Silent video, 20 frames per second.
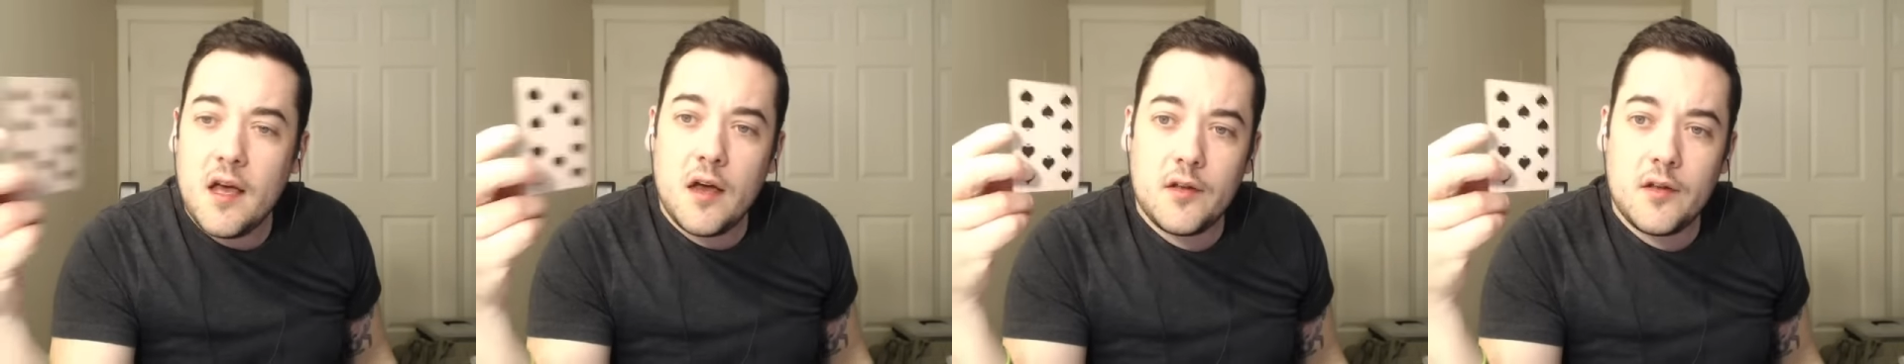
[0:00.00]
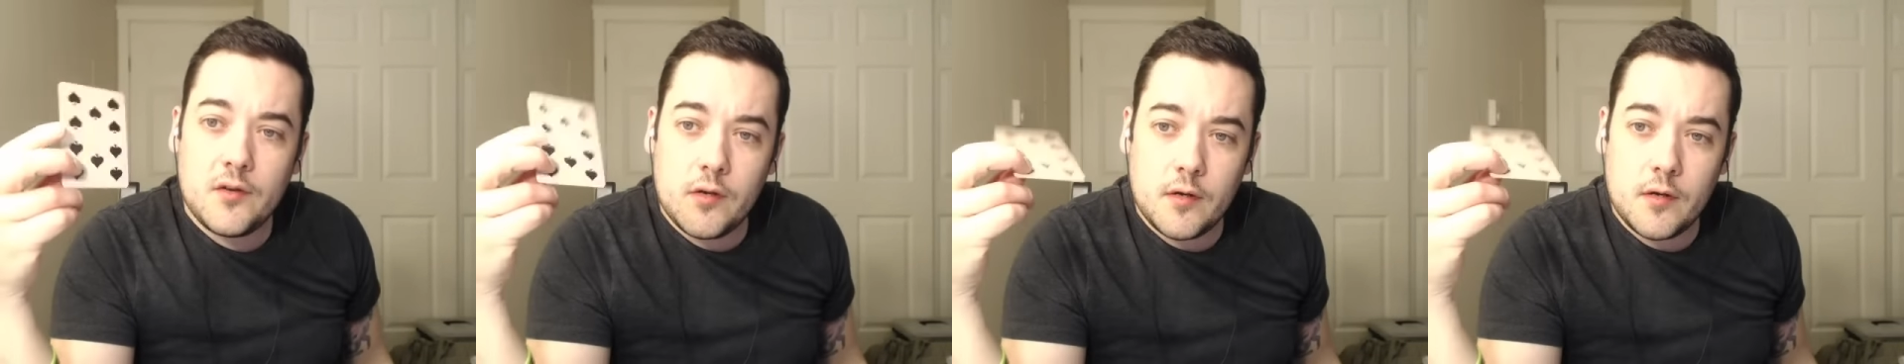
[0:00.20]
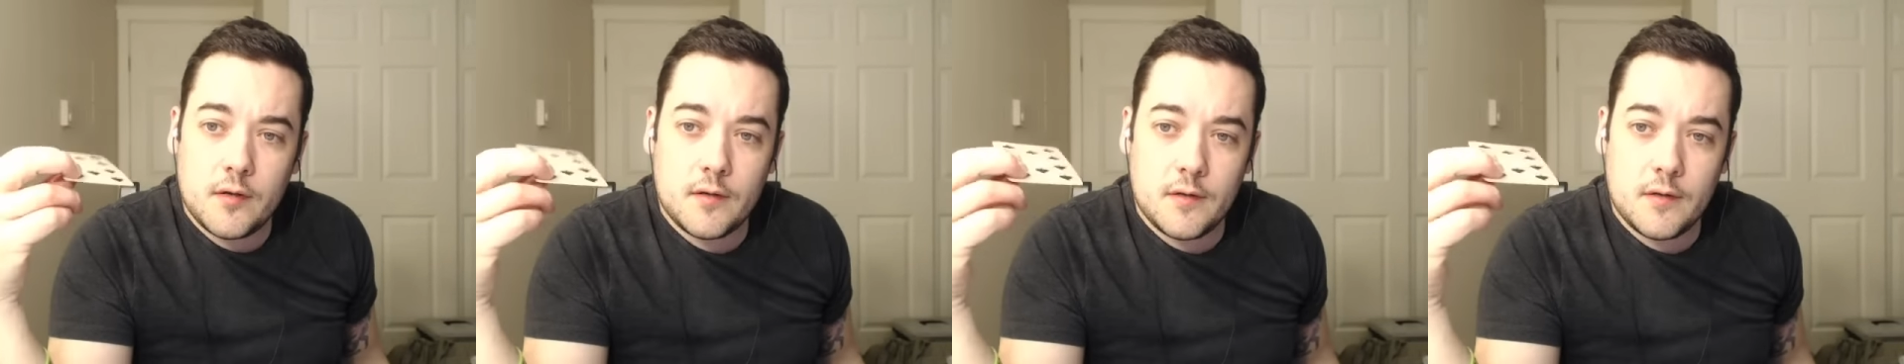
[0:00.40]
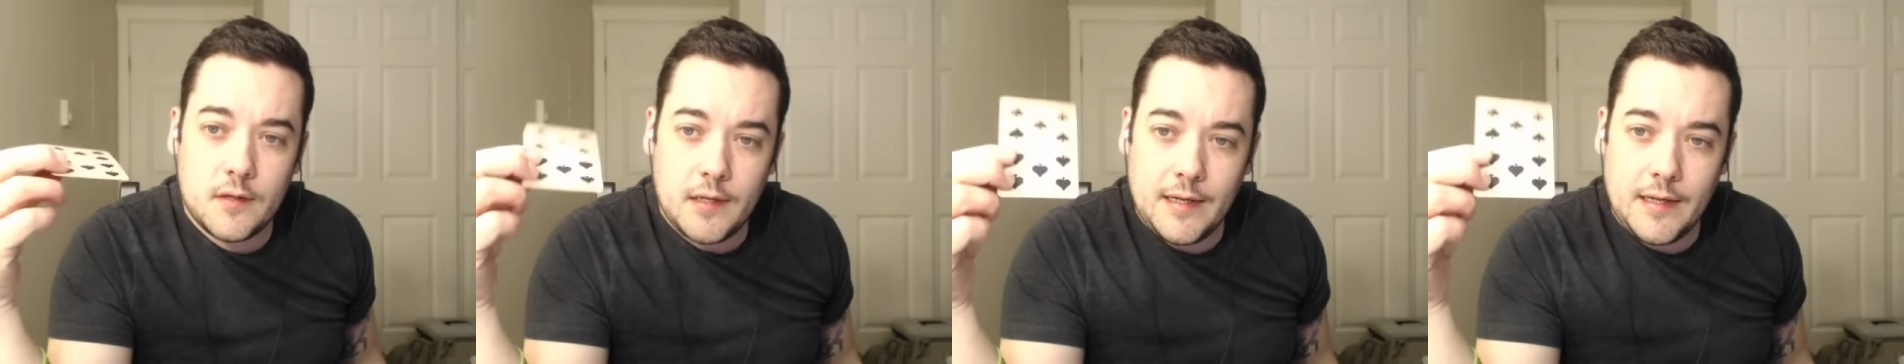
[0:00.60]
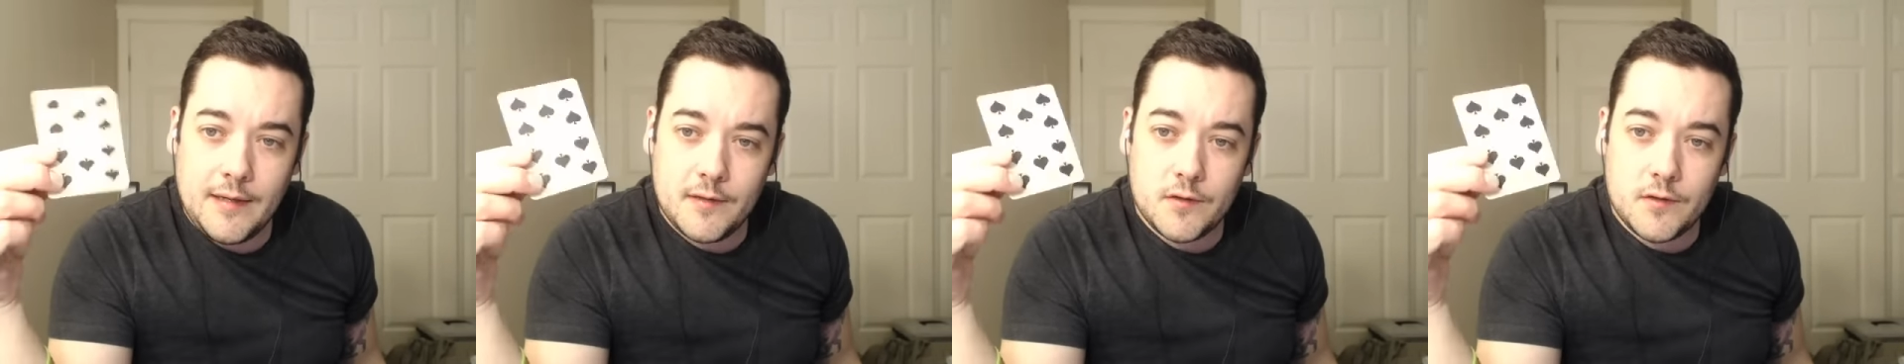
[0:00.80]
Under
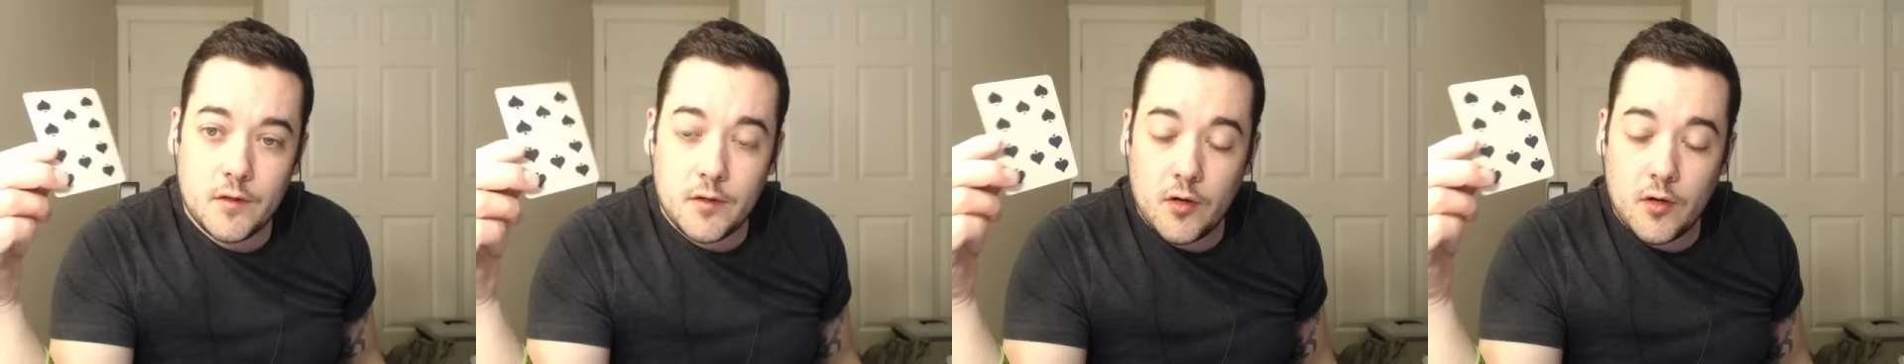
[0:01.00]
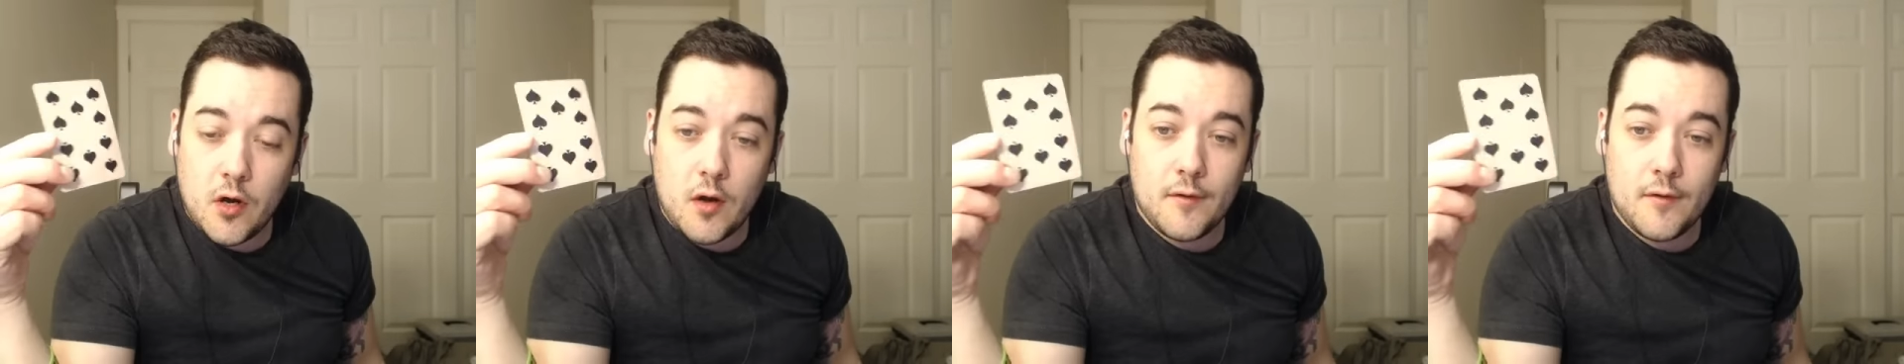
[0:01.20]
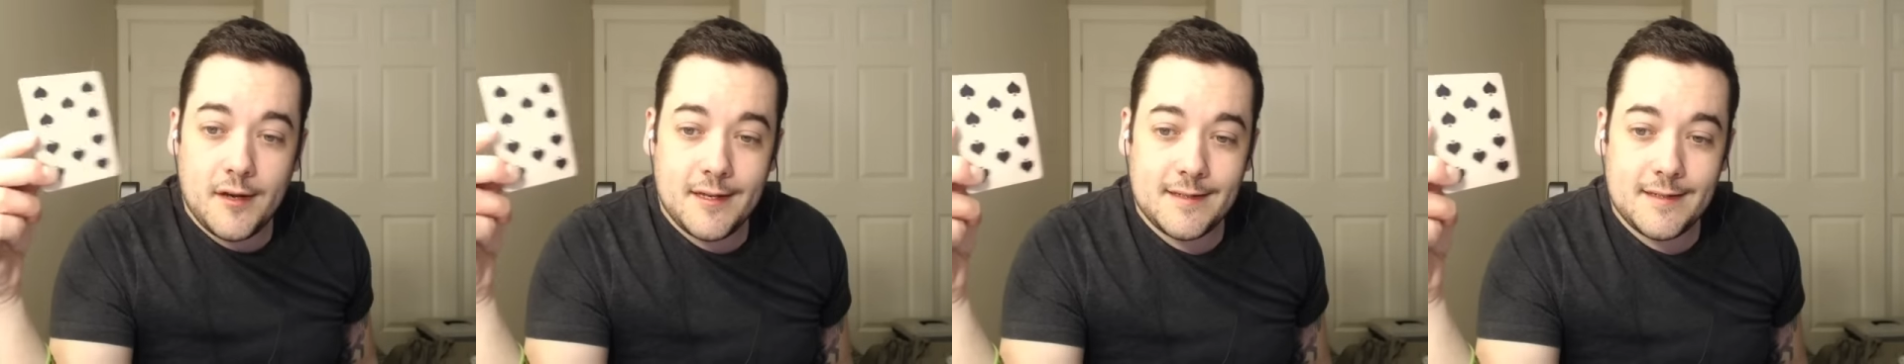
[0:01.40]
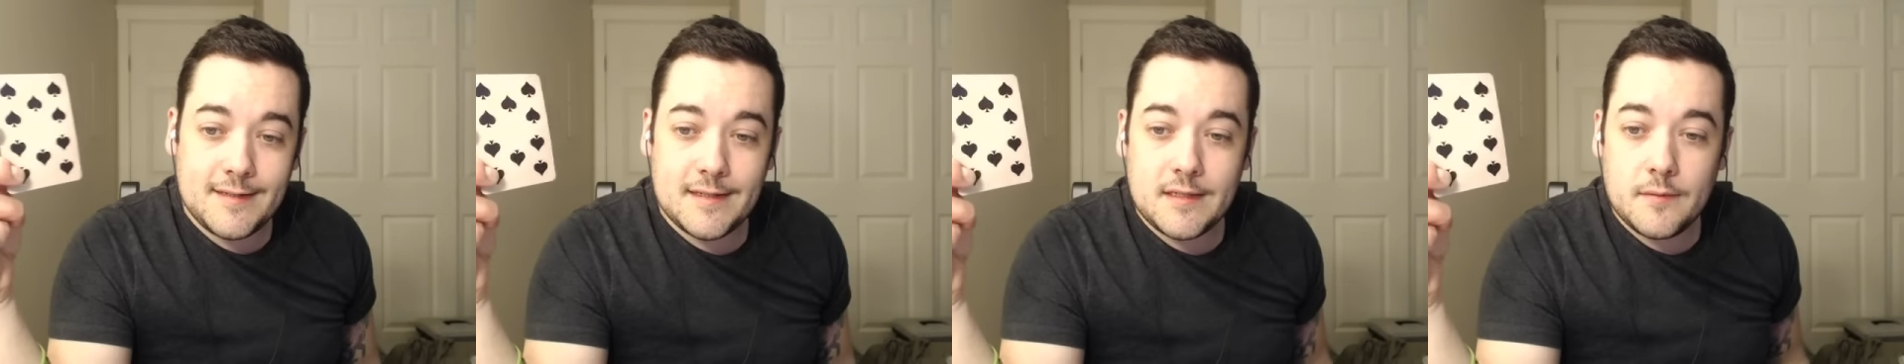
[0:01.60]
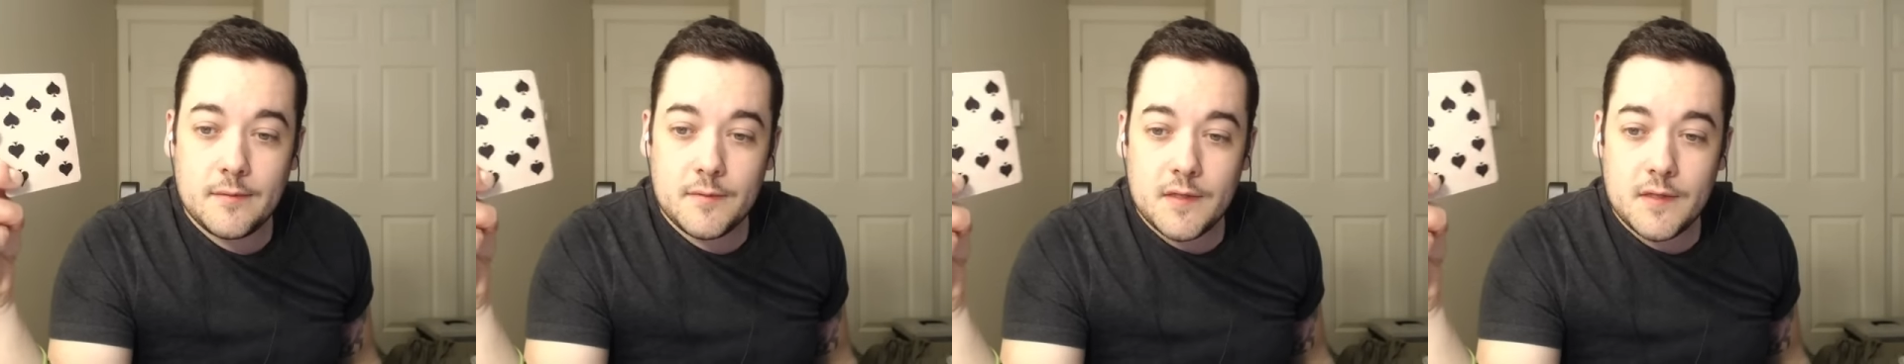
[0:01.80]
uh, certain card reading
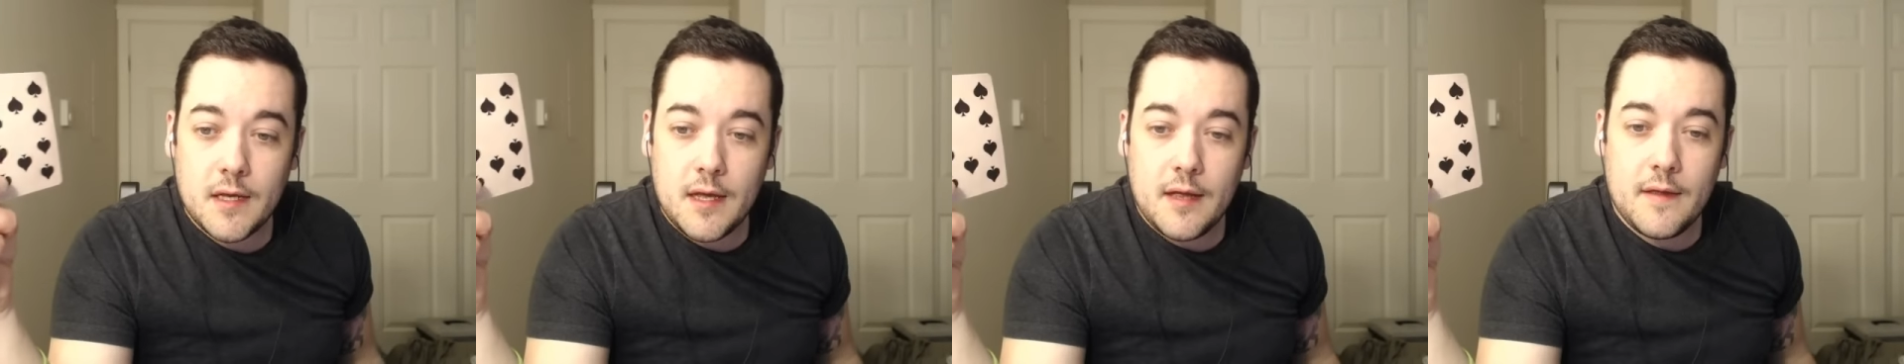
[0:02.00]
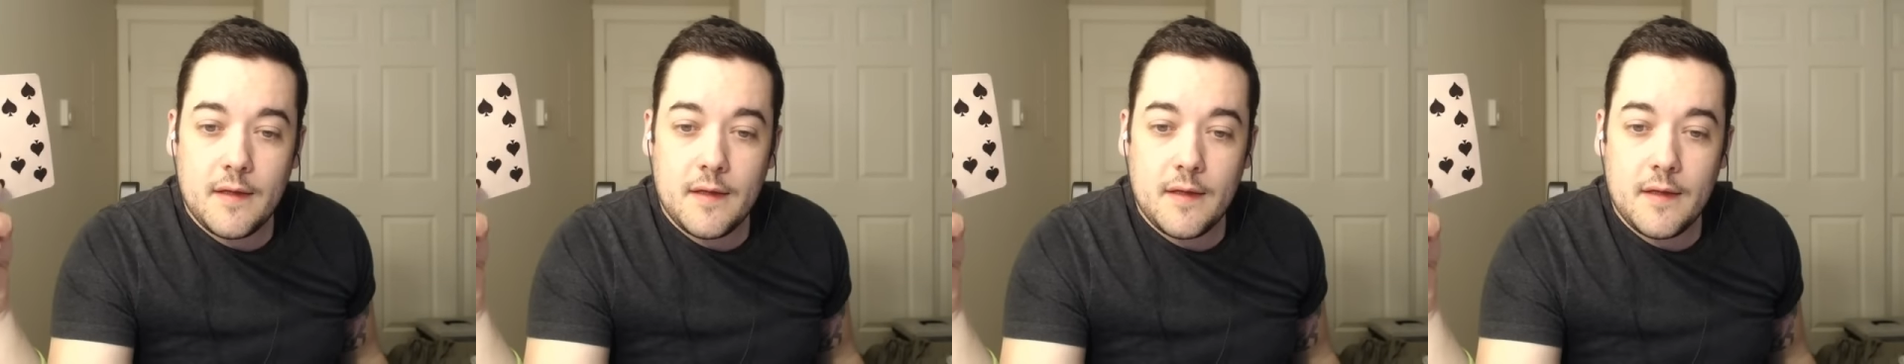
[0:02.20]
systems,